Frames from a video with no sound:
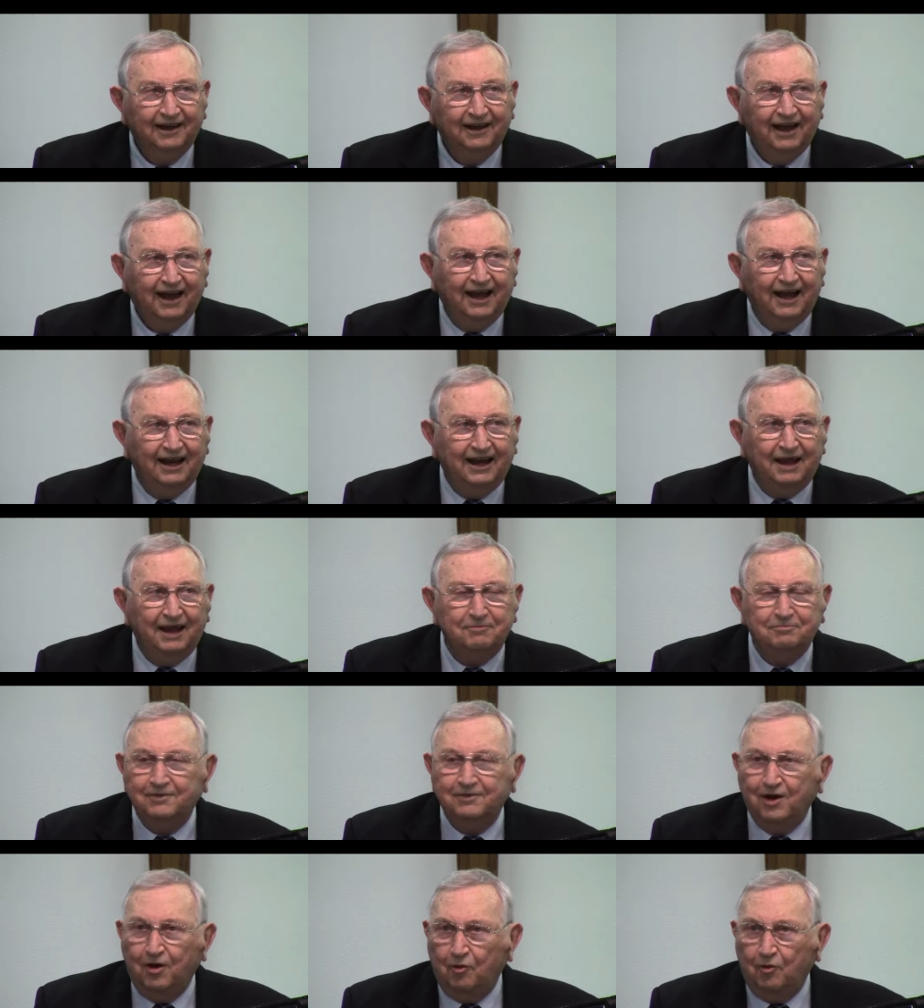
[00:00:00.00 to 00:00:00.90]
I didn't
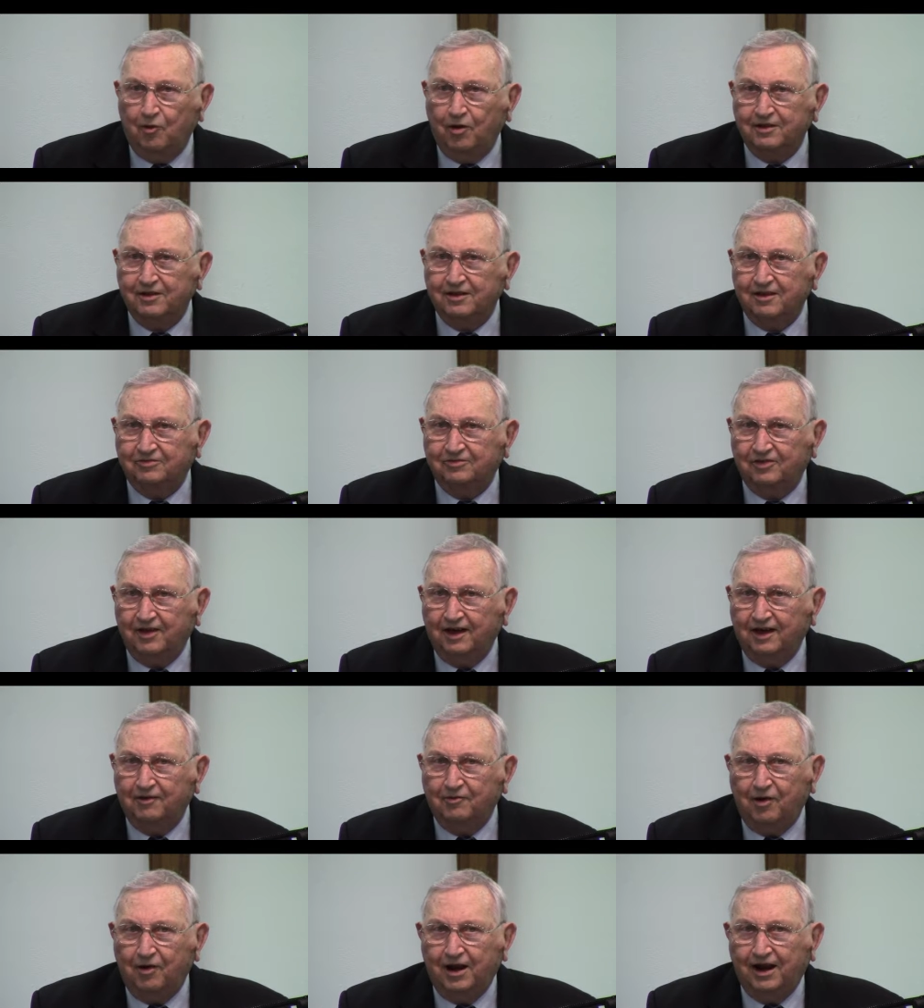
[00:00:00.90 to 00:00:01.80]
even know where the
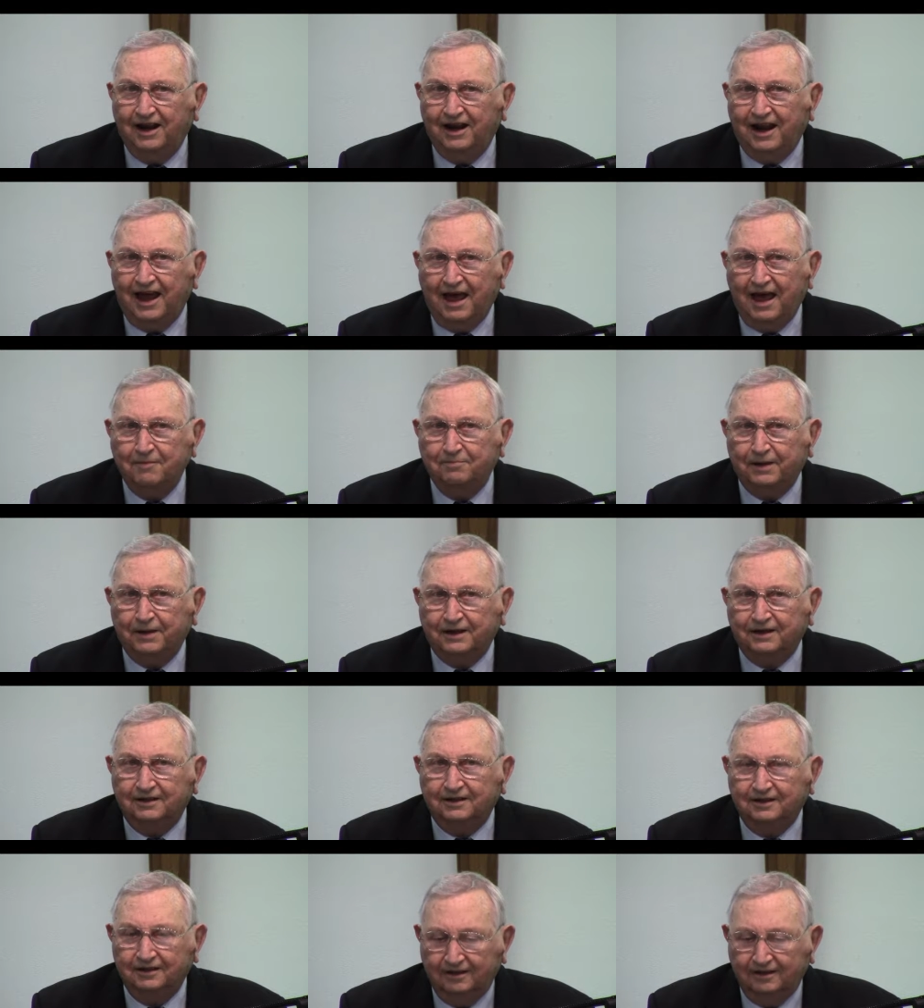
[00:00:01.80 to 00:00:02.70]
thing, what had
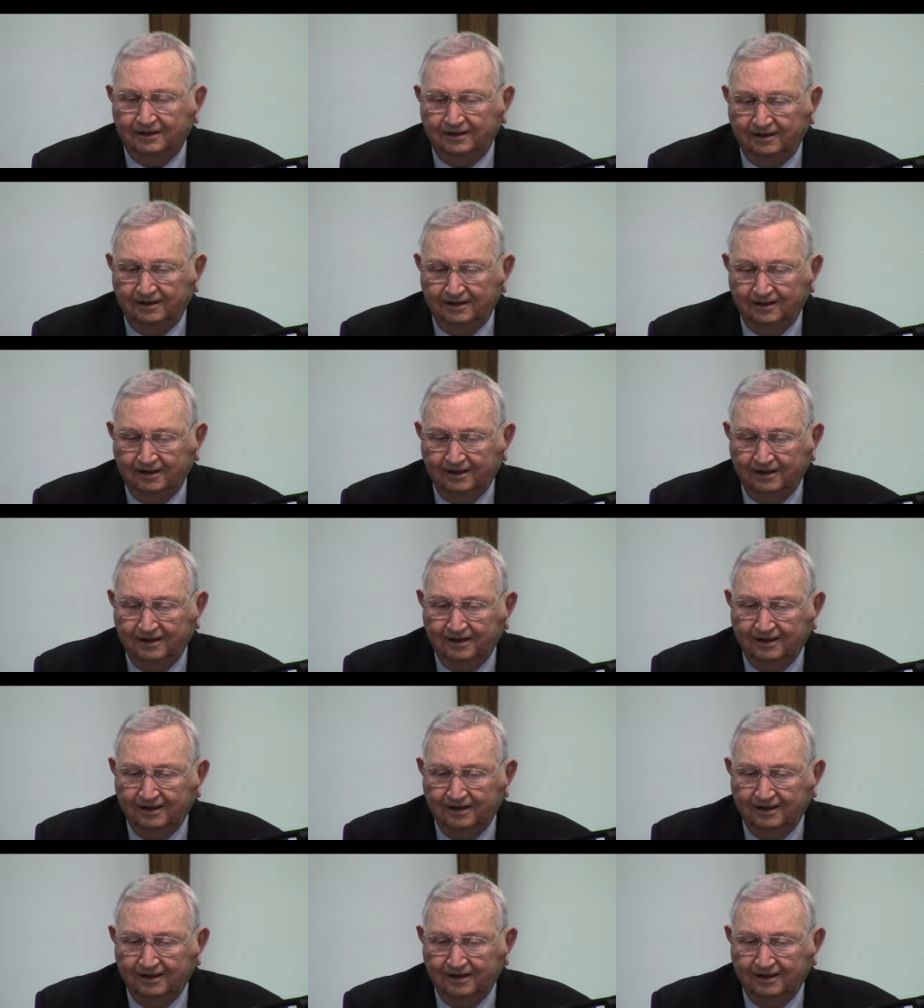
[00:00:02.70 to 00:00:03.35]
happened.